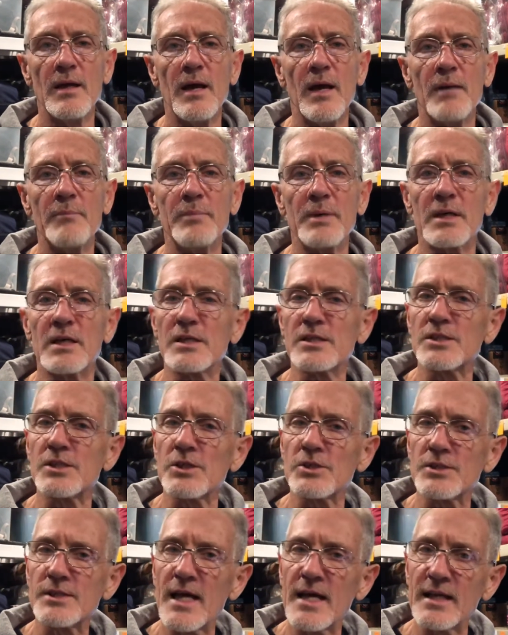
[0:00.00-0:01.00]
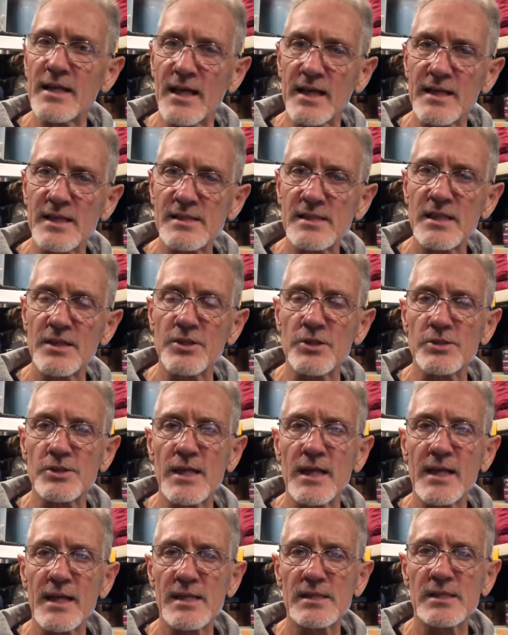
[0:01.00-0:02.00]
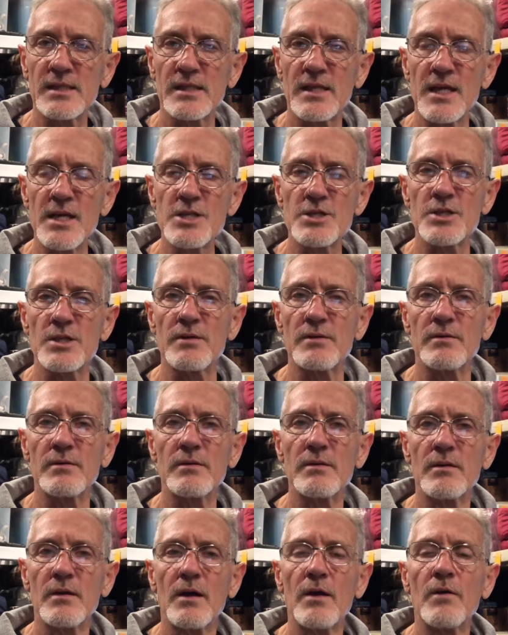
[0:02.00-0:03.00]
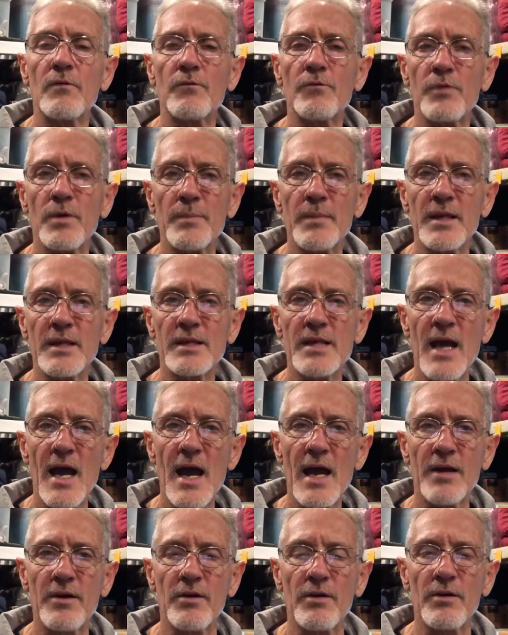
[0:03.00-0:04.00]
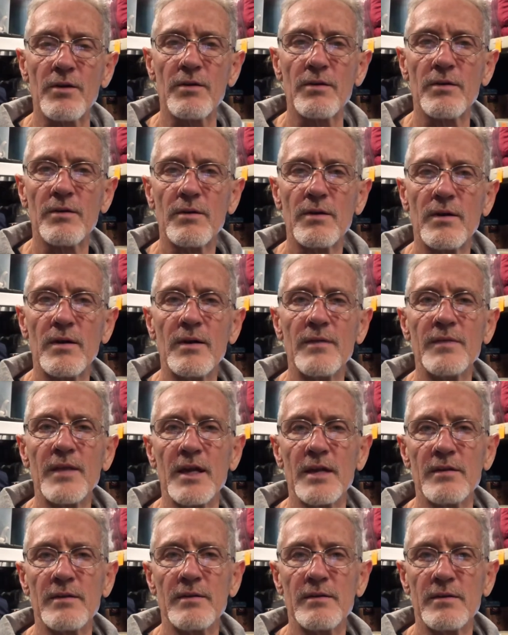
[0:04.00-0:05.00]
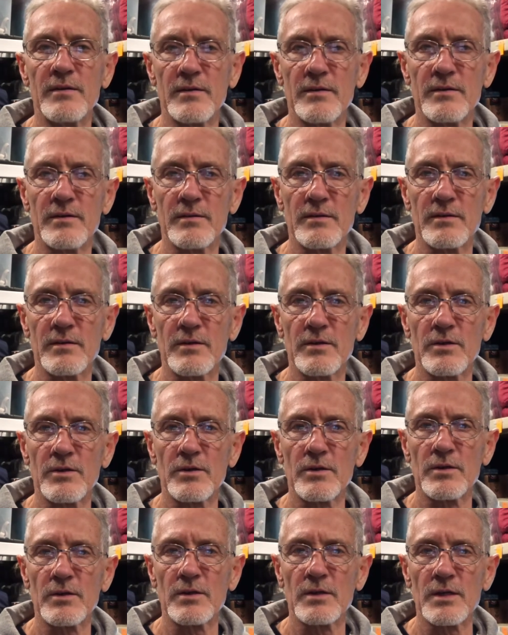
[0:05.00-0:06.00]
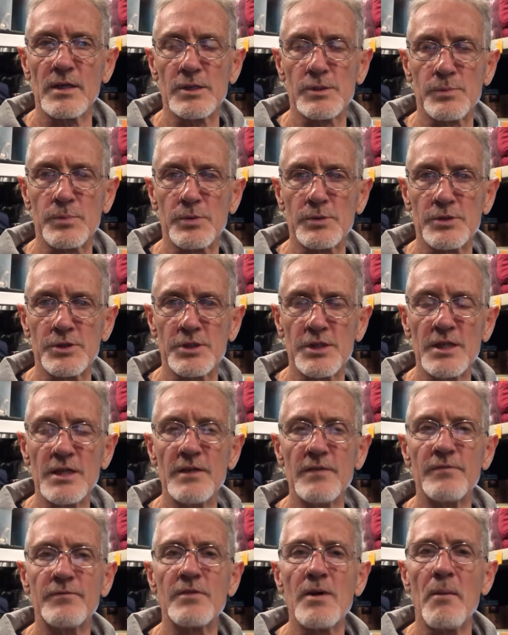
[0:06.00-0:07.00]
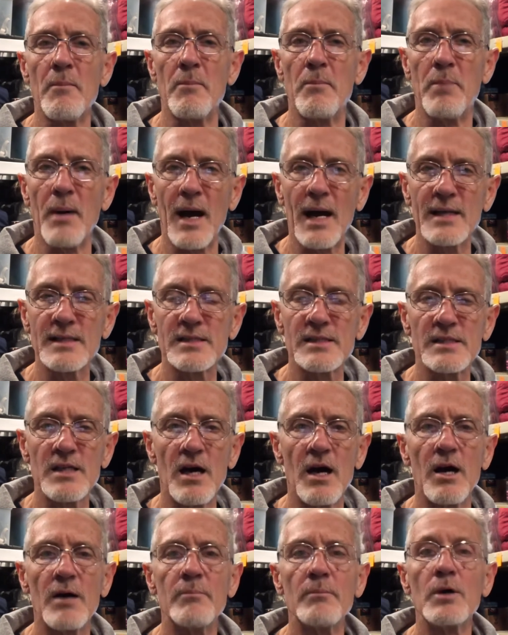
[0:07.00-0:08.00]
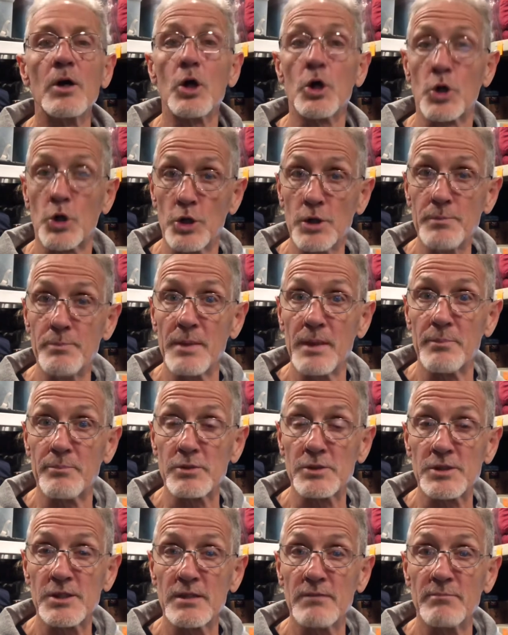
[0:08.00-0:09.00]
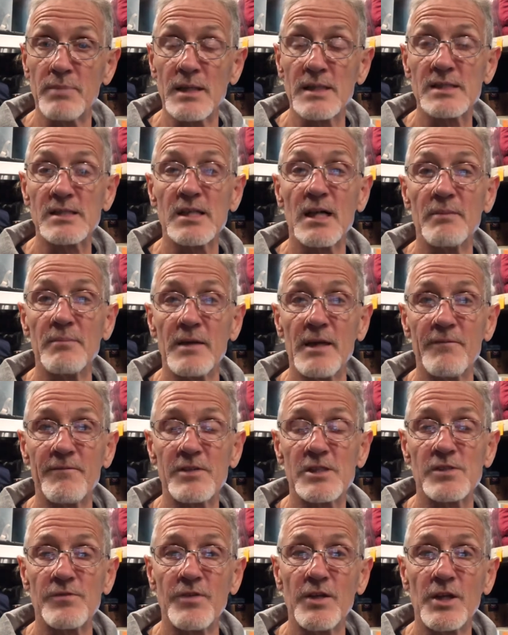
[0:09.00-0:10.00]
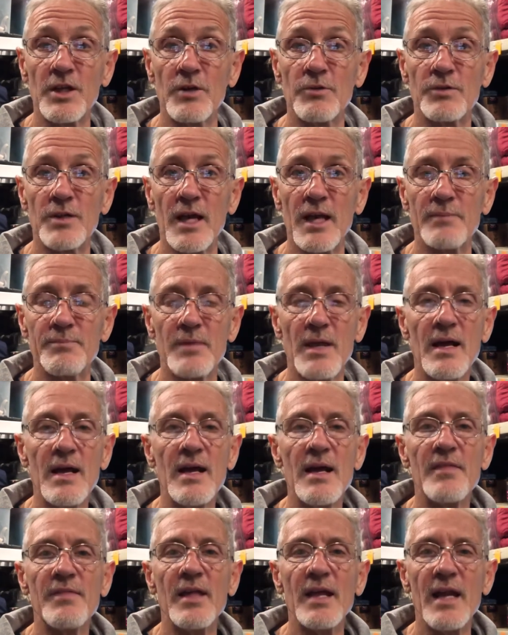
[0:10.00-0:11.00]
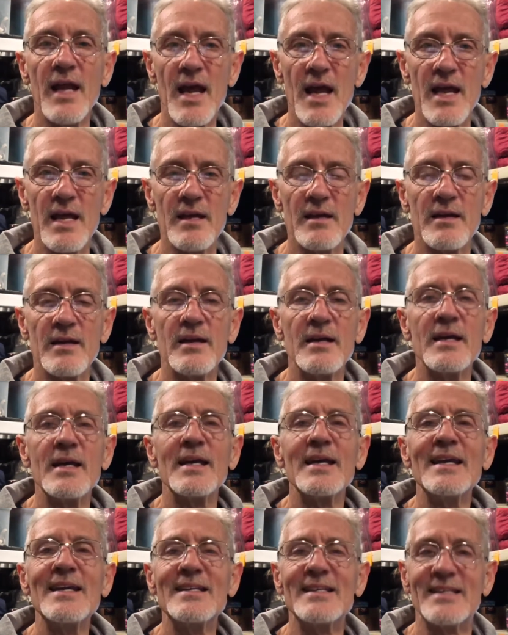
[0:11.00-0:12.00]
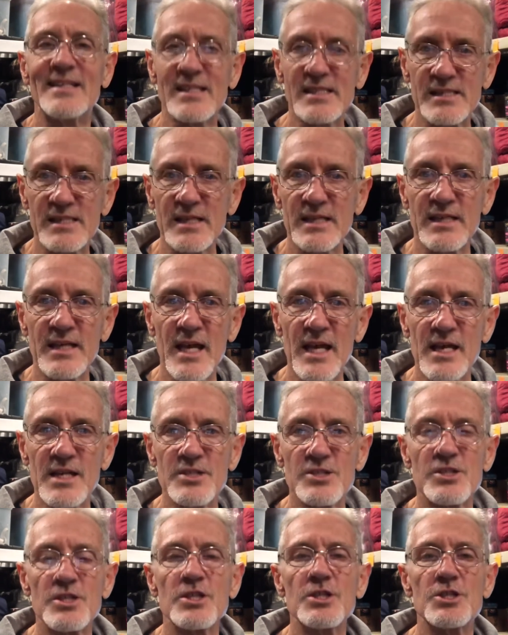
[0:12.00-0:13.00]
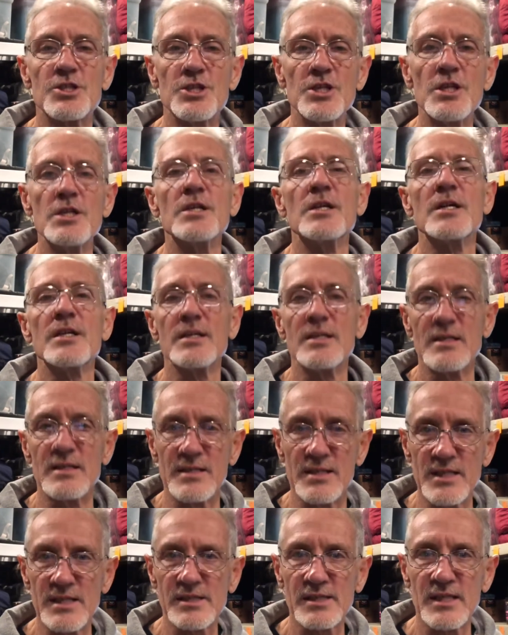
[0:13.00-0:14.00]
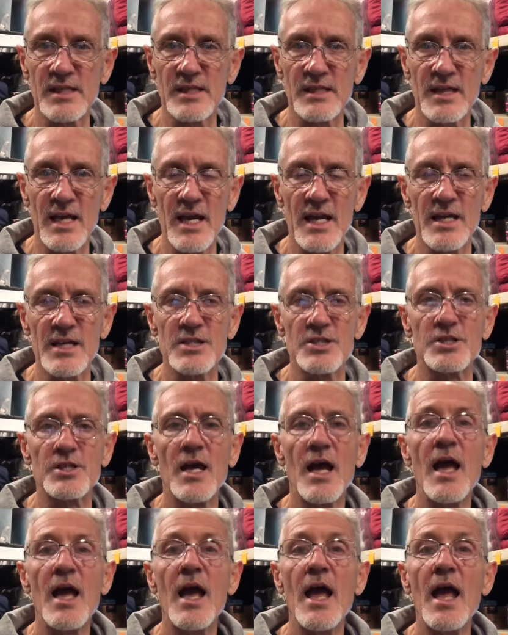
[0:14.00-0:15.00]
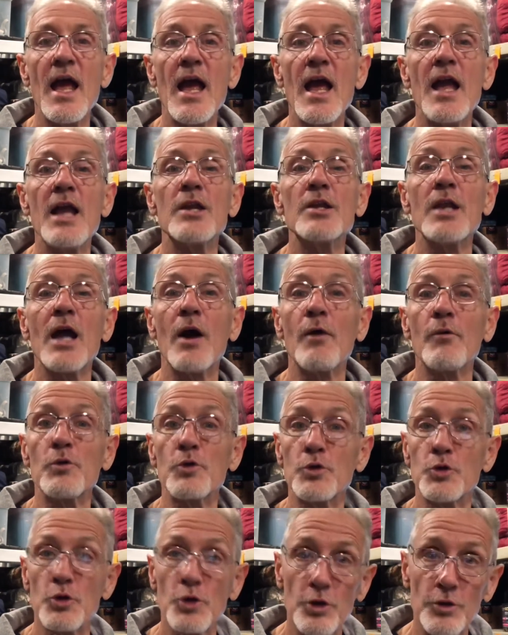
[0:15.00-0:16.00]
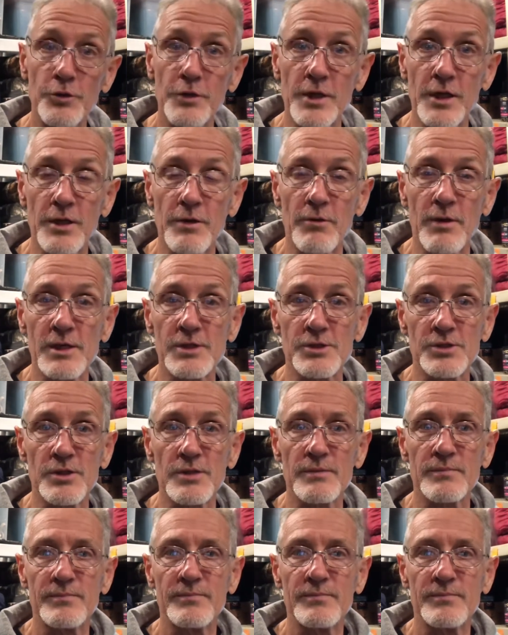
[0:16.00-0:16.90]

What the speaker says: because there's that, like I said, there's that hesitation from the attacker that it is perceived by some, could be perceived by some if it's videotaped, that hey, he disengaged, she disengaged, and now you're the aggressor.